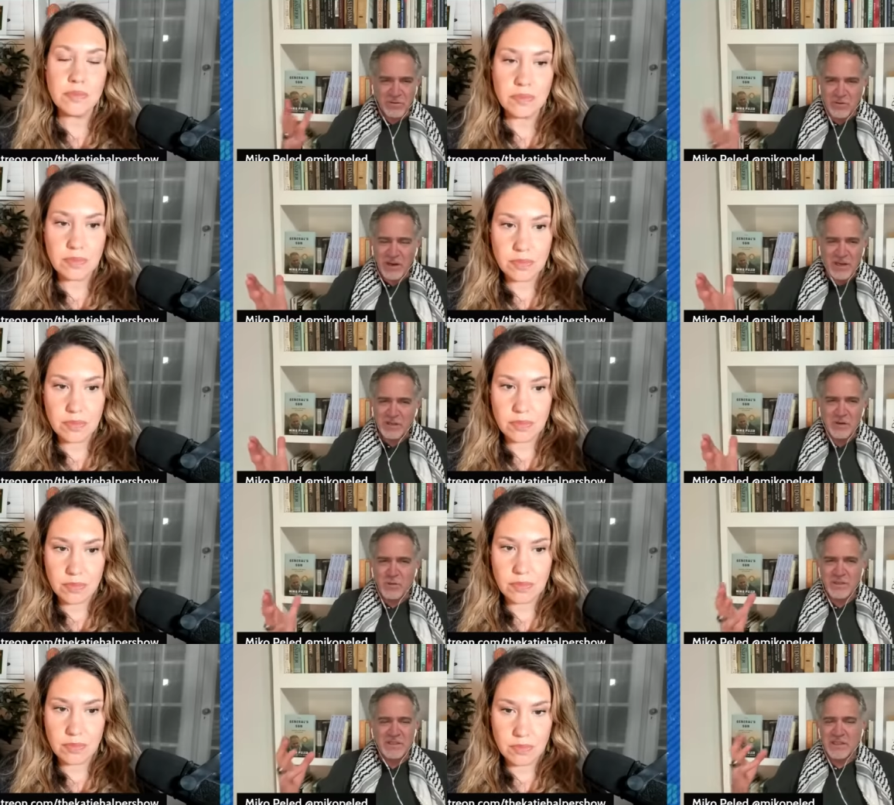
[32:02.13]
Speaker 1: of rage and
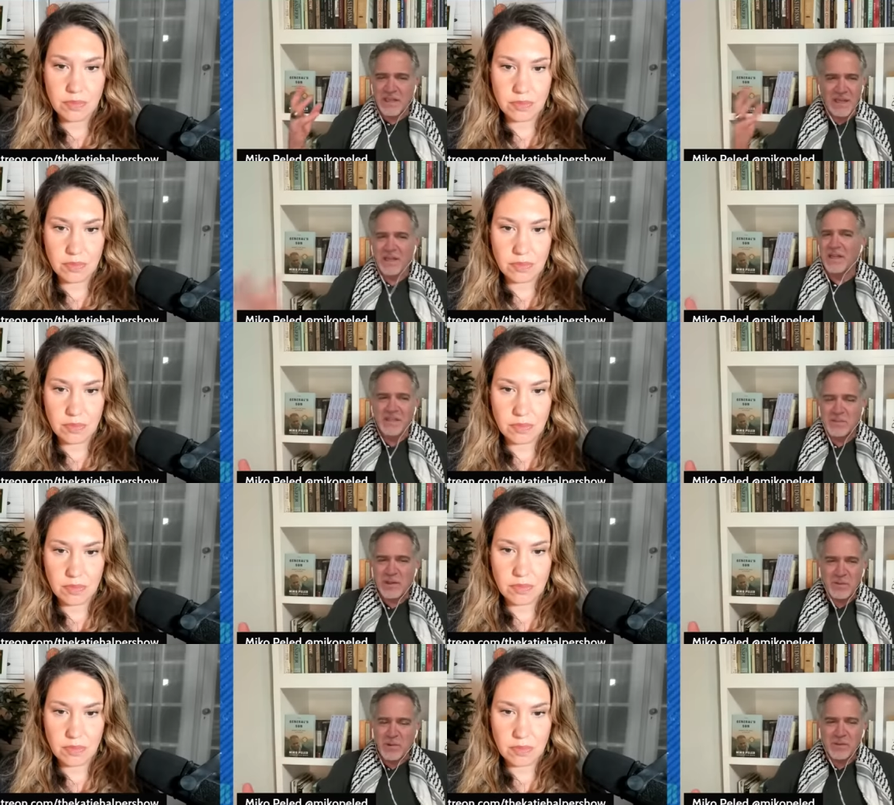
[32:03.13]
wants to kill as
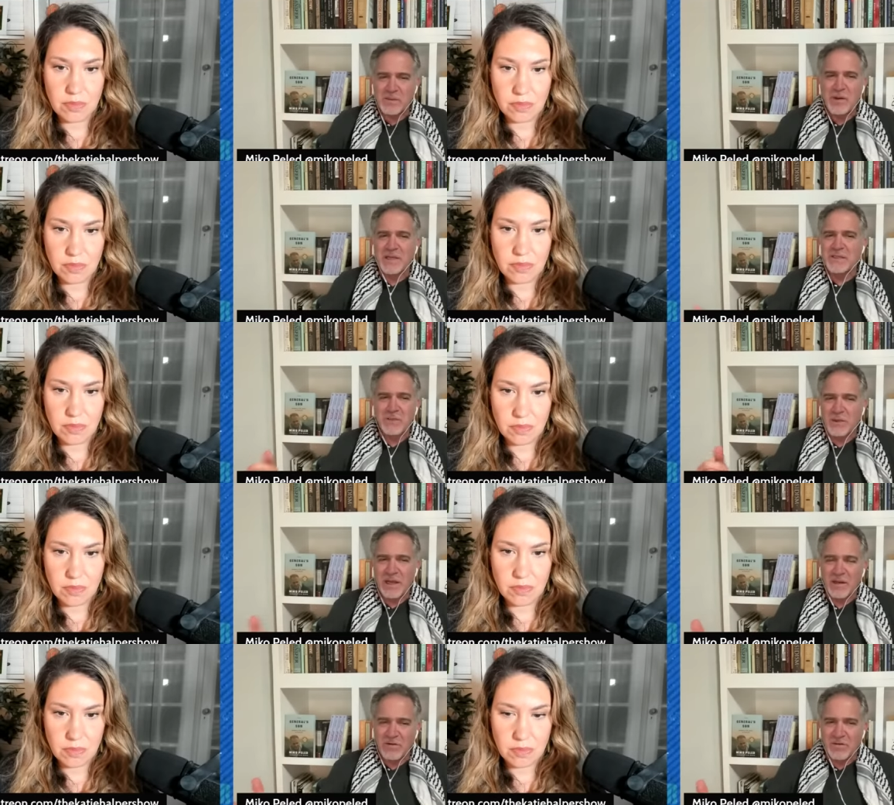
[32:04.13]
many people as
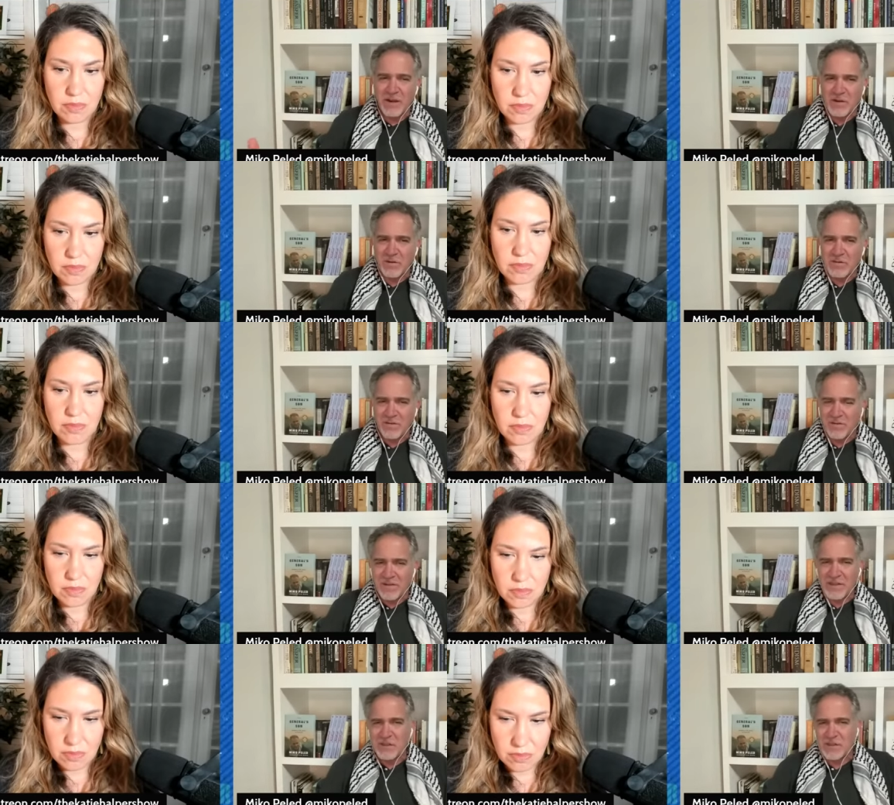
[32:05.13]
possible out of out of
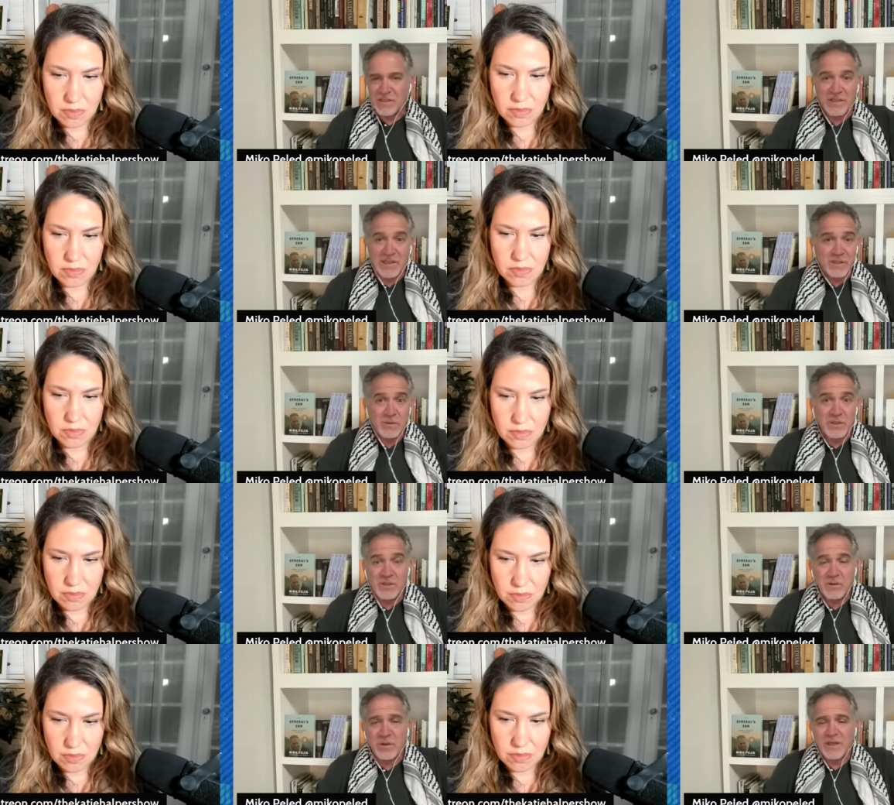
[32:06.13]
vengeance and that's what
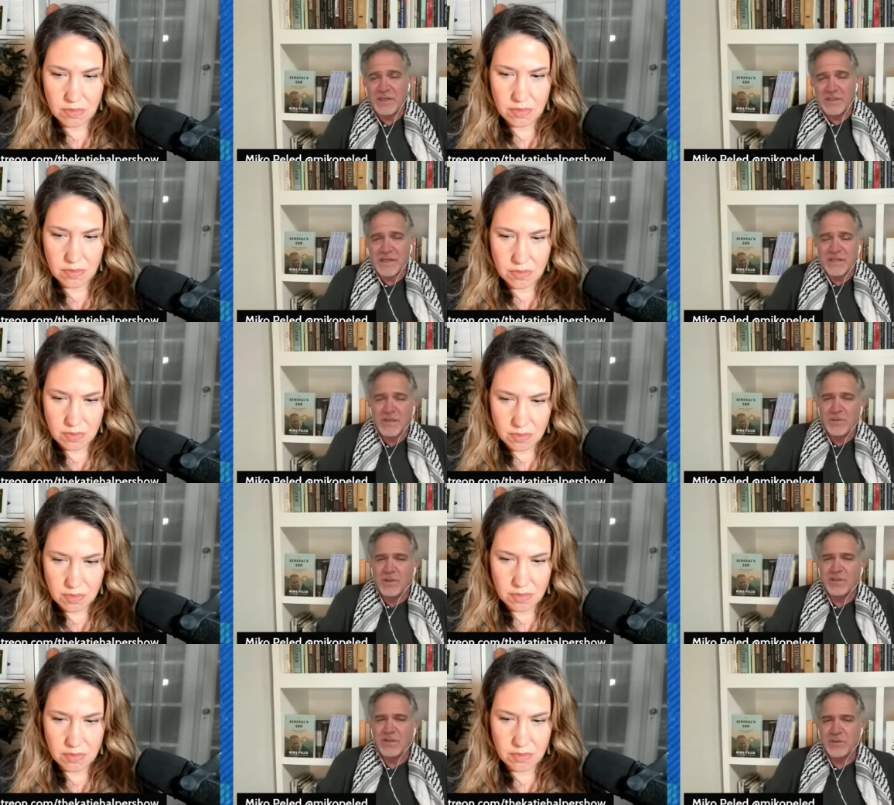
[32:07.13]
he's doing and he's got the
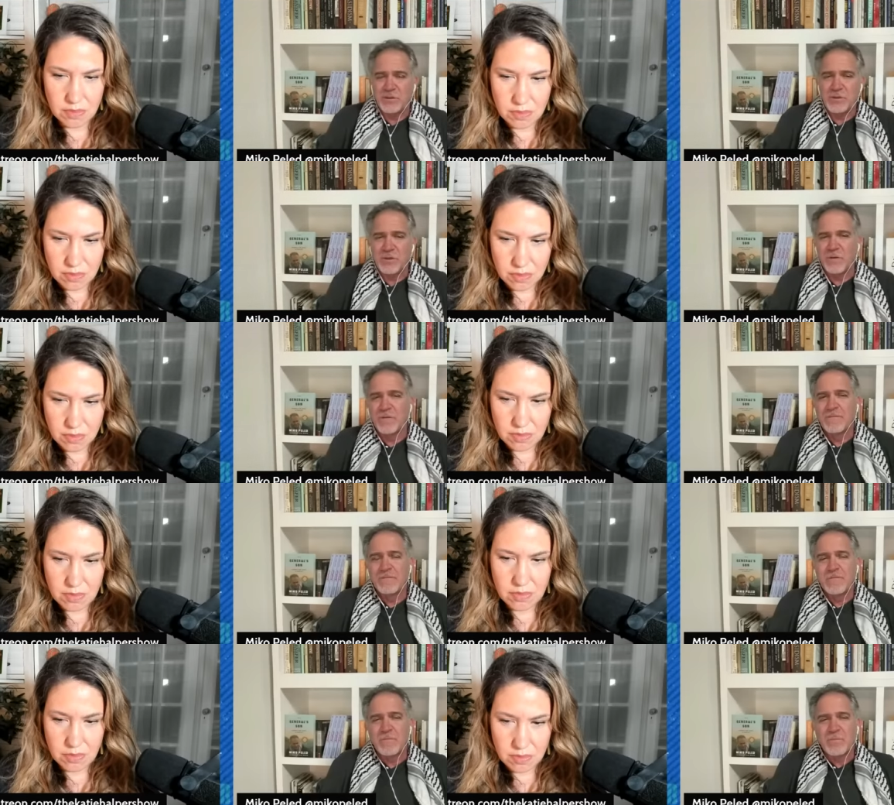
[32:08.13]
ability to do so
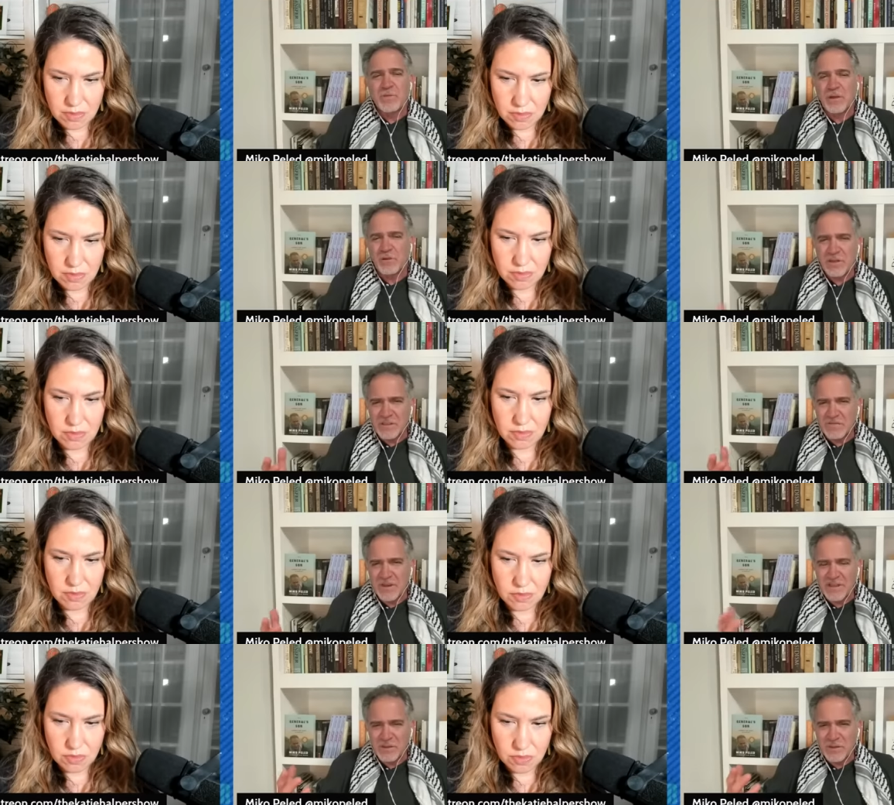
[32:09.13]
and look at his
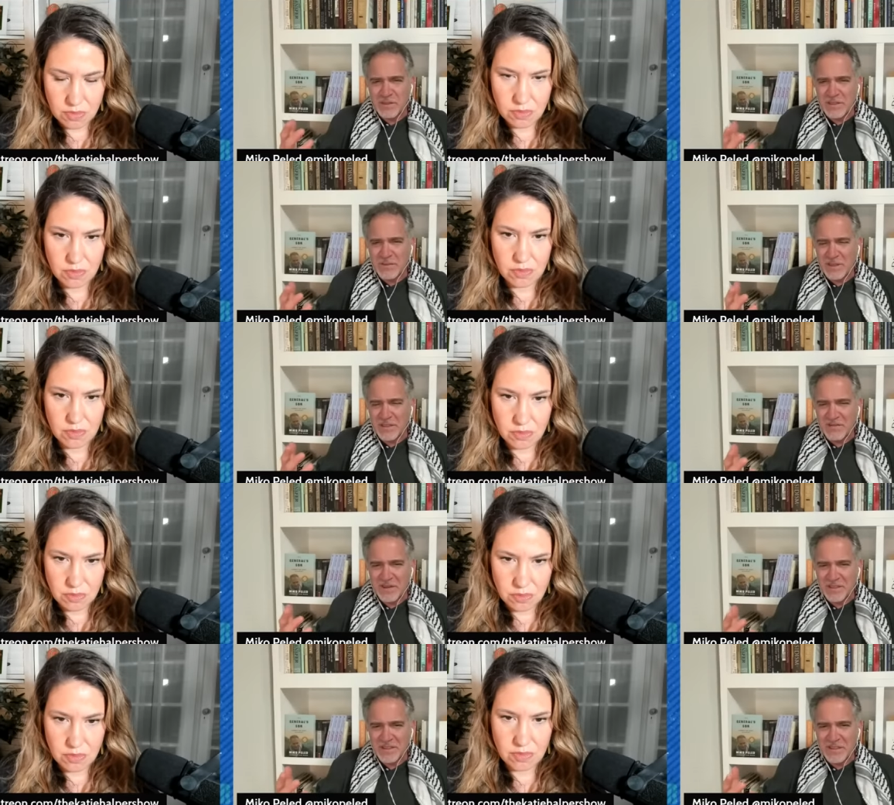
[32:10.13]
face you can see by his
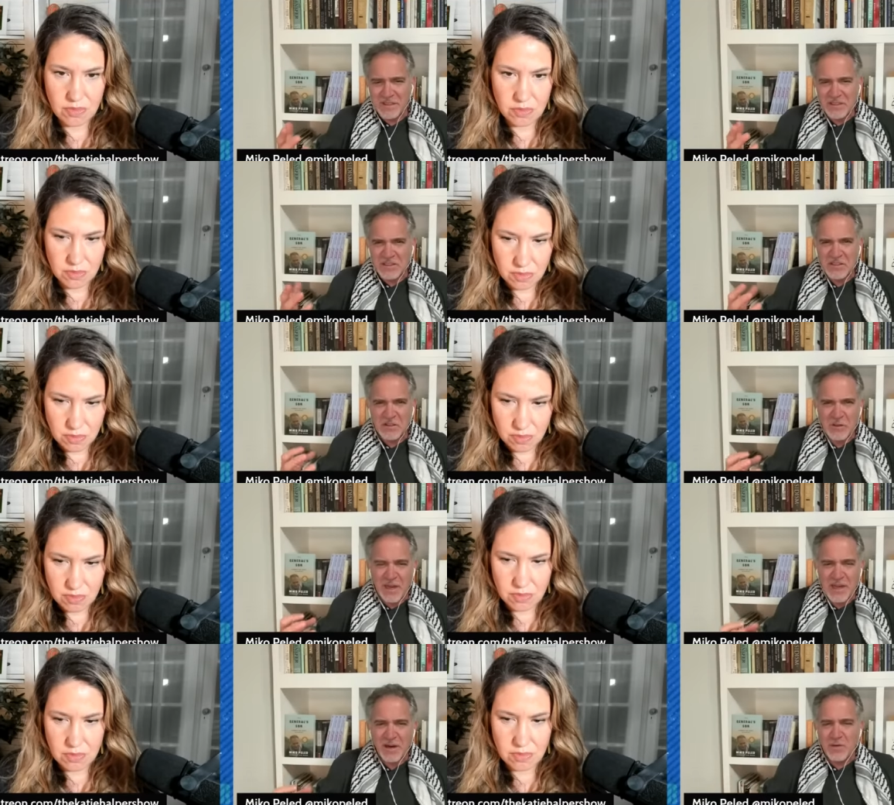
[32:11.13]
face that he's just so
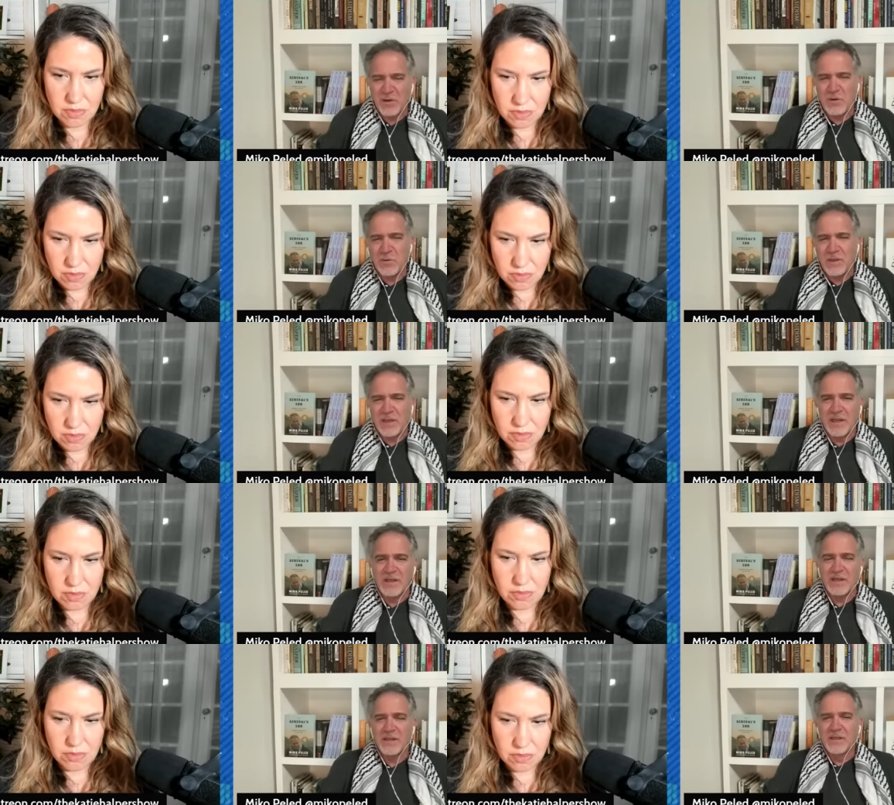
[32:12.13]
angry and
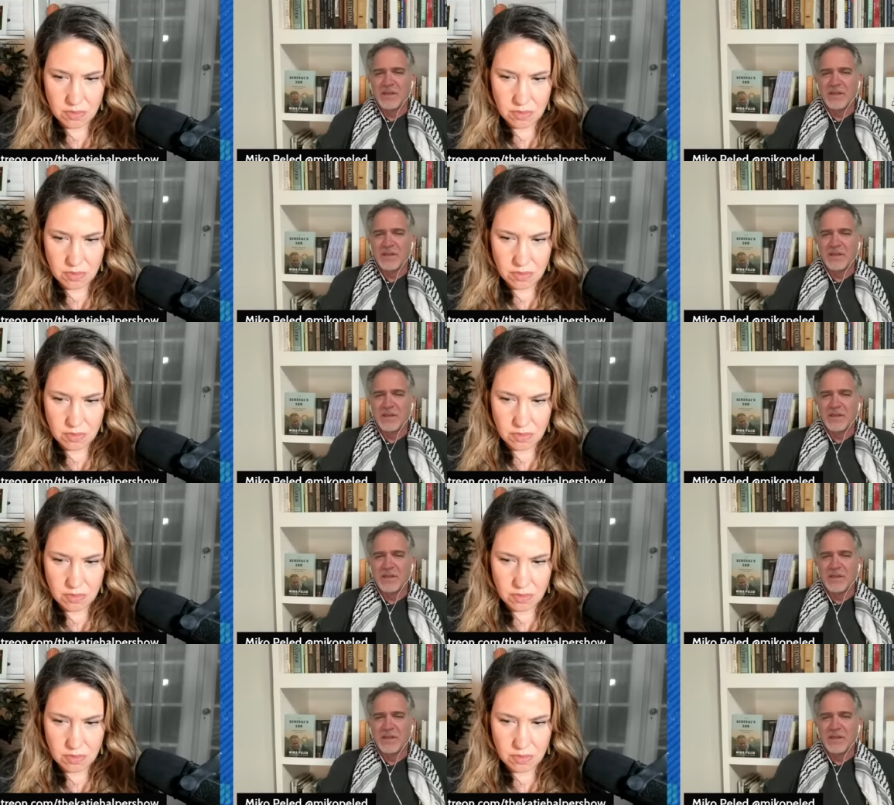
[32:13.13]
humiliated